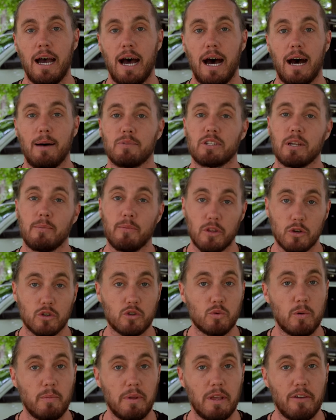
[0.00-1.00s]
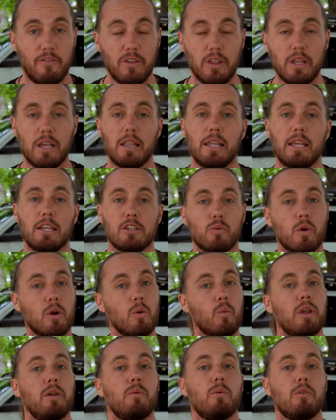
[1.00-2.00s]
Um, some of those will be affiliate links where
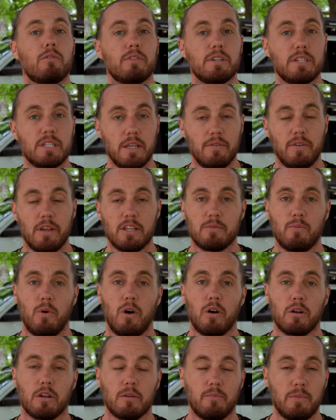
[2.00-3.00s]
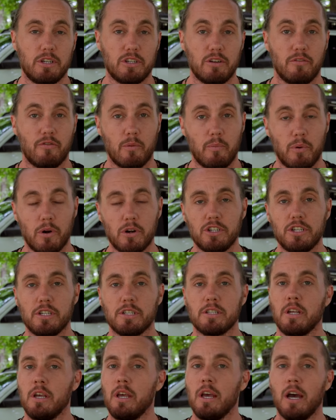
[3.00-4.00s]
we will receive a small commission for
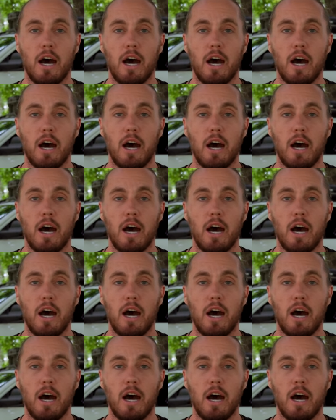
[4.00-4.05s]
purchase.